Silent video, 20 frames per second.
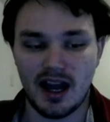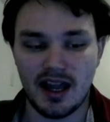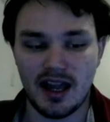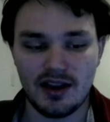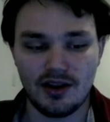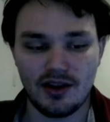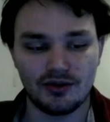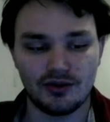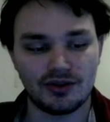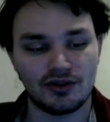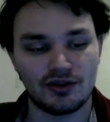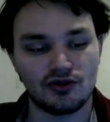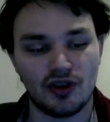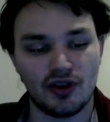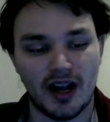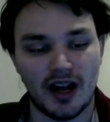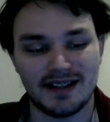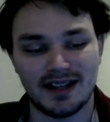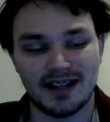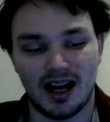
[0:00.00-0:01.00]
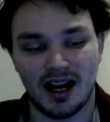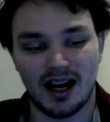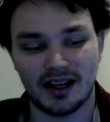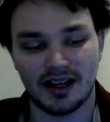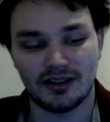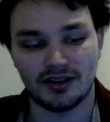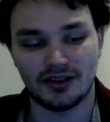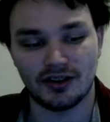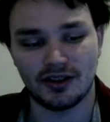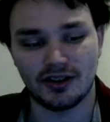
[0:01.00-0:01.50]
he goes to try
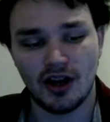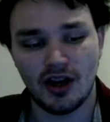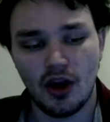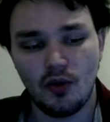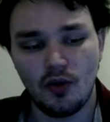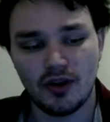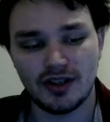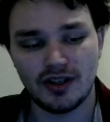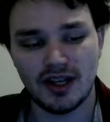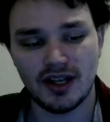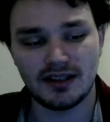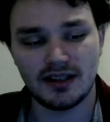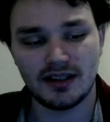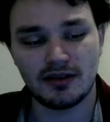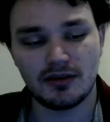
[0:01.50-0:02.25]
talking to her, which ends